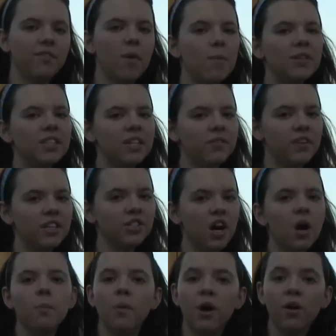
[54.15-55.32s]
from a TV
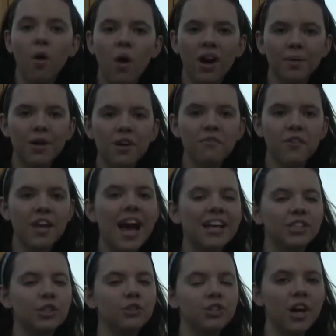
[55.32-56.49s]
show, book, or movie
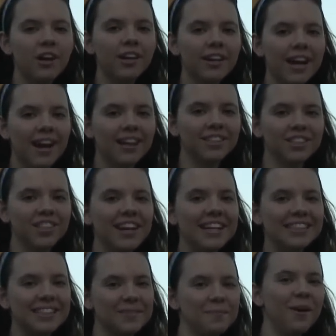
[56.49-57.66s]
as you show your character
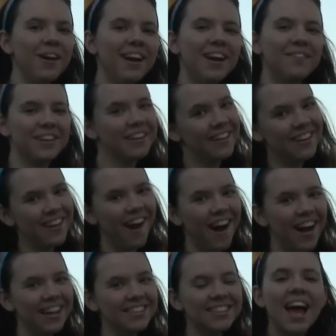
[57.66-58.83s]
in support of a good
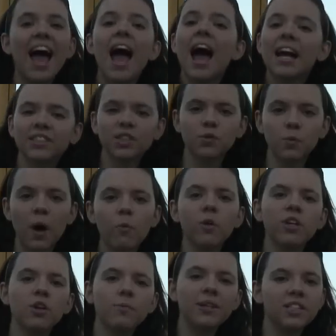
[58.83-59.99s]
cause. And just what will
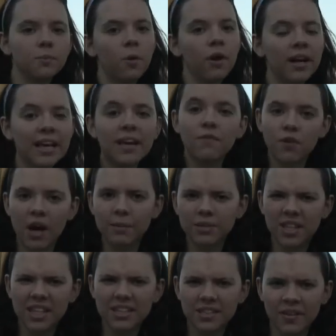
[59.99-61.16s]
you be supporting if you come
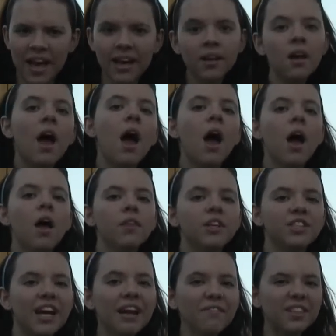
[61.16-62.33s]
to this event? The
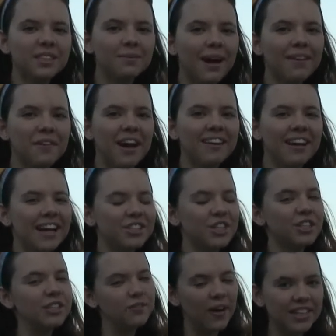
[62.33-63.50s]
Jennifer Smart
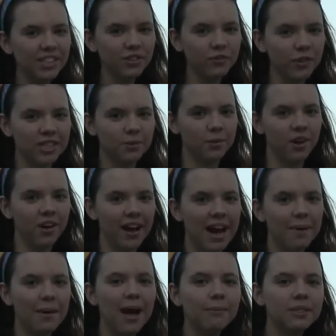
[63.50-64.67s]
Foundation's Find Your Voice
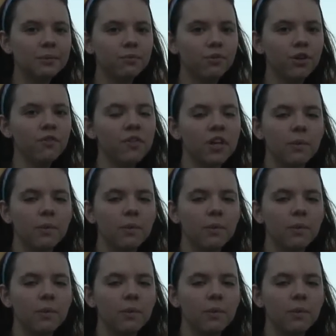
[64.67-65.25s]
program helps improve the